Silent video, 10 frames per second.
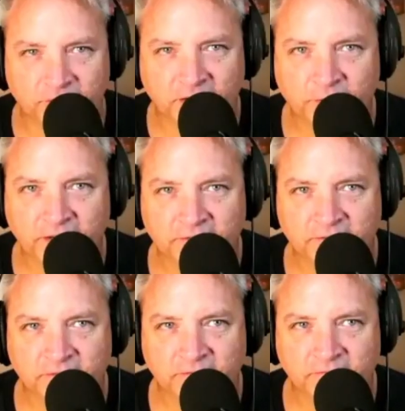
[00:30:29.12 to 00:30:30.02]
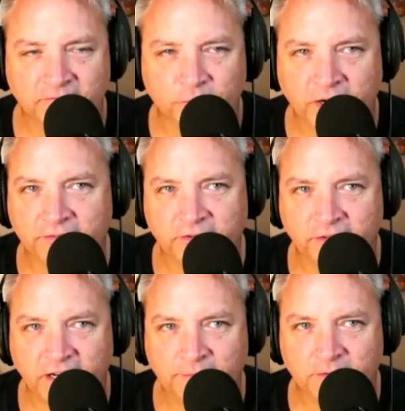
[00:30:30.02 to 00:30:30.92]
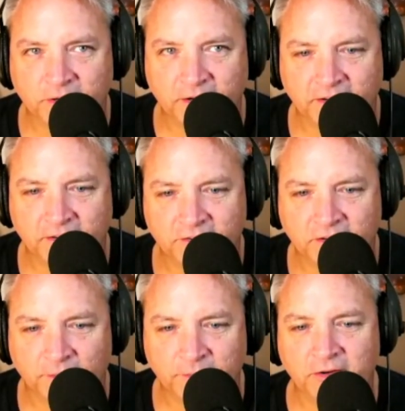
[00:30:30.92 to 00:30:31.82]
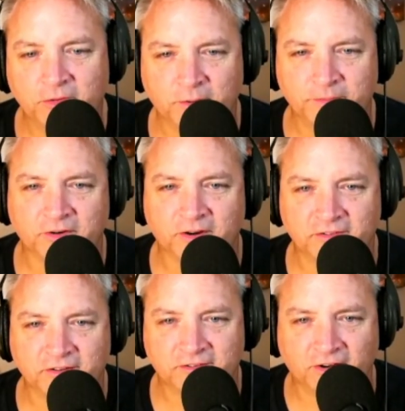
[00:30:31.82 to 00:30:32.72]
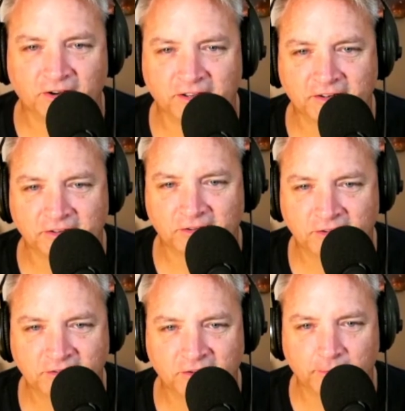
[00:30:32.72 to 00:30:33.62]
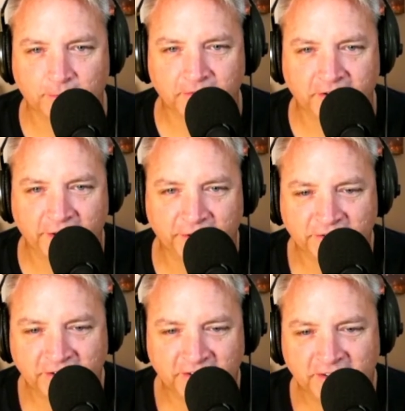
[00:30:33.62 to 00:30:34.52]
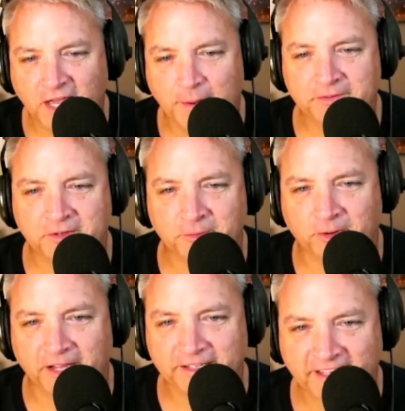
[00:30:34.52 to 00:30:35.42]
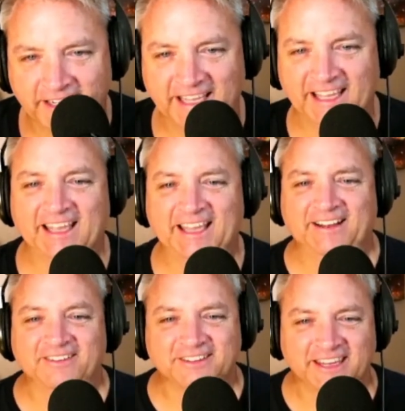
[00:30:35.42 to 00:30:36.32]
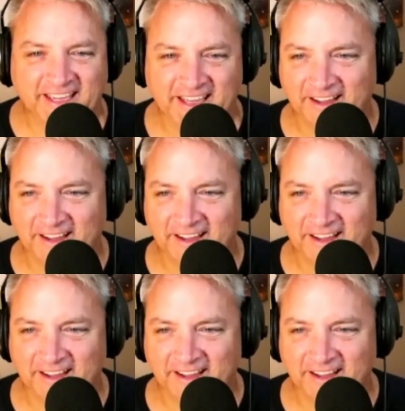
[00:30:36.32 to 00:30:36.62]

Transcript: you know what? Whatever. The name is what it is. I'm going to do cryptocurrency talk, and he goes, "This is the Crypto Files, episode 1," and I was like, "Yeah,"